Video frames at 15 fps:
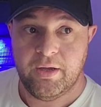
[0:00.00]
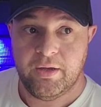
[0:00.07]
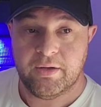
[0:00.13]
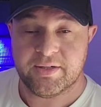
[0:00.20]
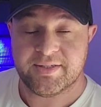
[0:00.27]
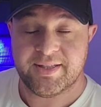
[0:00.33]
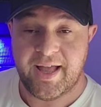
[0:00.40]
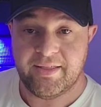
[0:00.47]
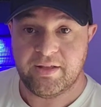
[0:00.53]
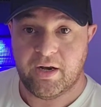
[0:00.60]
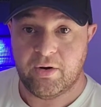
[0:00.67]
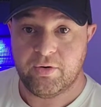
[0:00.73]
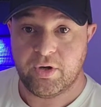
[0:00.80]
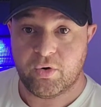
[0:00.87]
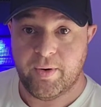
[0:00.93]

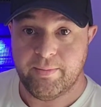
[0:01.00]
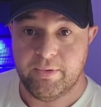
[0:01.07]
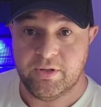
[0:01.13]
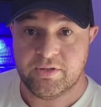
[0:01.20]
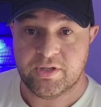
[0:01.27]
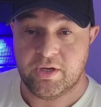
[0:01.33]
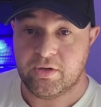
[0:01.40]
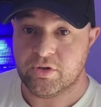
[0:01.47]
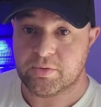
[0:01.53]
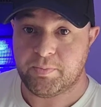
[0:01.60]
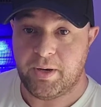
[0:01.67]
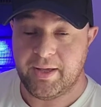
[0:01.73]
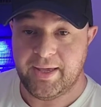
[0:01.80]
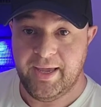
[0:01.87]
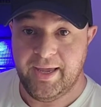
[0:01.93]
standalone equipment, so you can just
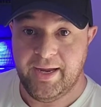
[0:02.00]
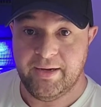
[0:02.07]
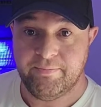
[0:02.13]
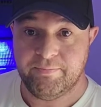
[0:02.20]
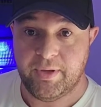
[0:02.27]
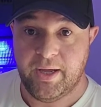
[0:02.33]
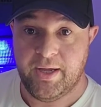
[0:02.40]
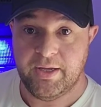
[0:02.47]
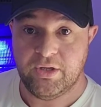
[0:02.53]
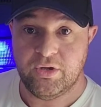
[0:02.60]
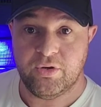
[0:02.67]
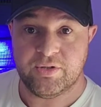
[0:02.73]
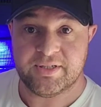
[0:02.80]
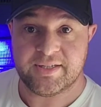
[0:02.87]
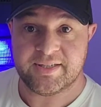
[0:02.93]
plug it in, uh,
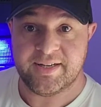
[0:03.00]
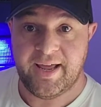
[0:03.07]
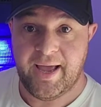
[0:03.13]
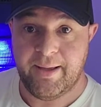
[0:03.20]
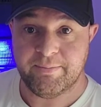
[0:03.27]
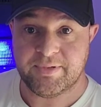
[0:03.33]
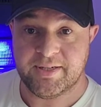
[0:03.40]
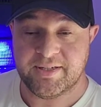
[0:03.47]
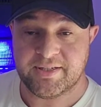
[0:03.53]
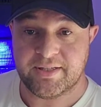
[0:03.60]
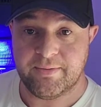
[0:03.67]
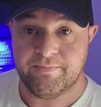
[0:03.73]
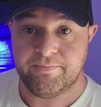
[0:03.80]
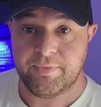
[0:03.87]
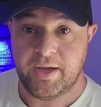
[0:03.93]
use as an app
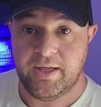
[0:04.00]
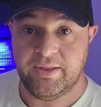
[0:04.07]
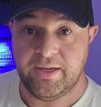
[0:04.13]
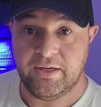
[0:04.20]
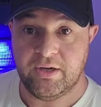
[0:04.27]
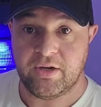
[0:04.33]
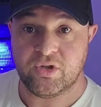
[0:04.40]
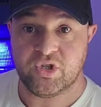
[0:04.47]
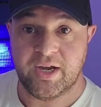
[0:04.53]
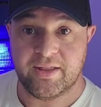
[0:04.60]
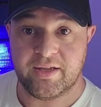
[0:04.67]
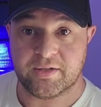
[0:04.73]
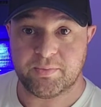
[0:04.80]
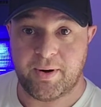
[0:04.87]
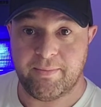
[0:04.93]
system, and then you can check
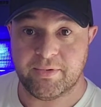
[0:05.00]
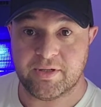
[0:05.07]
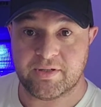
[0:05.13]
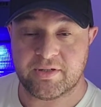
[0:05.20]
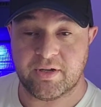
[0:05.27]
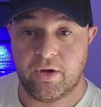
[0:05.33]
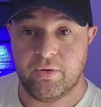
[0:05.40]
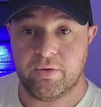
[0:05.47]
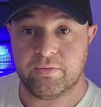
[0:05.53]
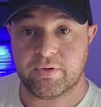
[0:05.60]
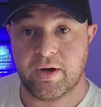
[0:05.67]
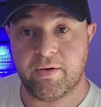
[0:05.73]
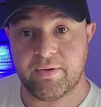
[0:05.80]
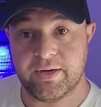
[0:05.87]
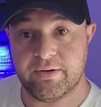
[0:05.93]
those parameters. So
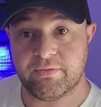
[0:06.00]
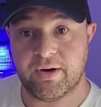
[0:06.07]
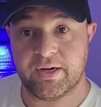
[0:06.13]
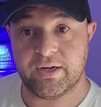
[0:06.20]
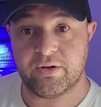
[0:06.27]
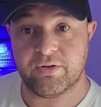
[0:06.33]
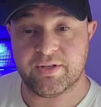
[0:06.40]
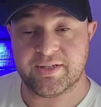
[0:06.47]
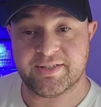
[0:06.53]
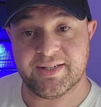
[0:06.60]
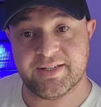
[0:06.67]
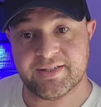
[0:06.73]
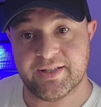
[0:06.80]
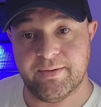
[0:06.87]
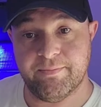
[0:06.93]
currently running on the
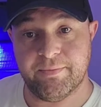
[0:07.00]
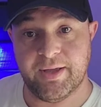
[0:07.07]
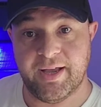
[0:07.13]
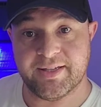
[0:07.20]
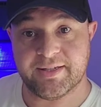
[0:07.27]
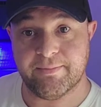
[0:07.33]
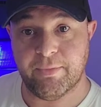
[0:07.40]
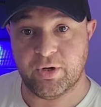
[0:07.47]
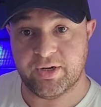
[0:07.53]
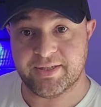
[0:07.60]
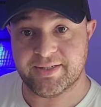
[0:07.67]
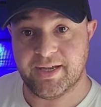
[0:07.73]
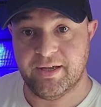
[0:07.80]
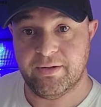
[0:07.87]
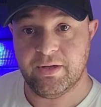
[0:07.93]
system as a
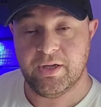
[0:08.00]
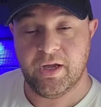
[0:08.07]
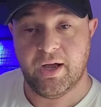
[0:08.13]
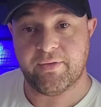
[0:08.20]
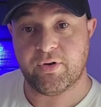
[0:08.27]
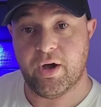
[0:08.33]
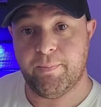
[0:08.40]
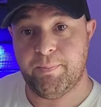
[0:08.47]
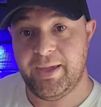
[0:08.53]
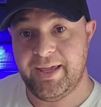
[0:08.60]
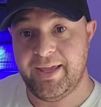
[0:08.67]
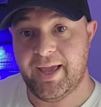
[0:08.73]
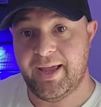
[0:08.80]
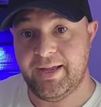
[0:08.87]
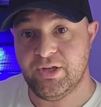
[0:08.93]
monitor, I've got a
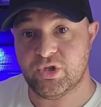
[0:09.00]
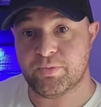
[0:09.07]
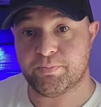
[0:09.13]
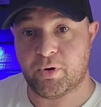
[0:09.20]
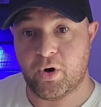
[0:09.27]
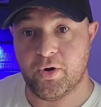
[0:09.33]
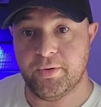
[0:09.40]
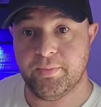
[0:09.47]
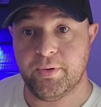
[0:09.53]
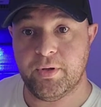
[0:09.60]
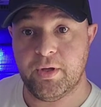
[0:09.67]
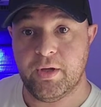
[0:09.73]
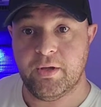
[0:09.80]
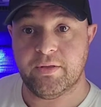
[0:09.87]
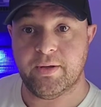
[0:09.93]
pH probe
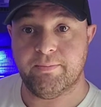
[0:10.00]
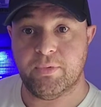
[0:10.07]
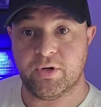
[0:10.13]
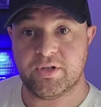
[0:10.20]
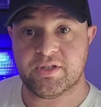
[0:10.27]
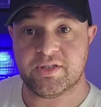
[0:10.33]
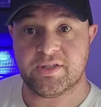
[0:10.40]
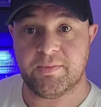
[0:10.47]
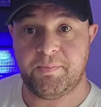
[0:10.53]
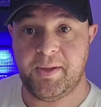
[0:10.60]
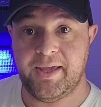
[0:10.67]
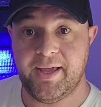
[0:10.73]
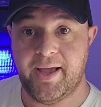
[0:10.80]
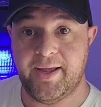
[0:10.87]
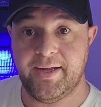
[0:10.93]
that monitors the
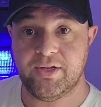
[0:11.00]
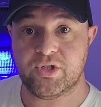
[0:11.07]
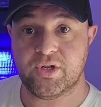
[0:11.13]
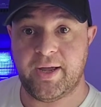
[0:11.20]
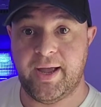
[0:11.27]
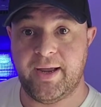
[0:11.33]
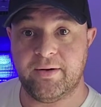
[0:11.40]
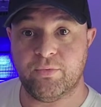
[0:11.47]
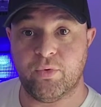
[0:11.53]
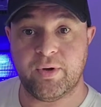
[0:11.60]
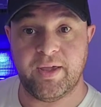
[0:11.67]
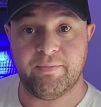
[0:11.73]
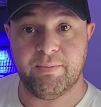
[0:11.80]
pH and will give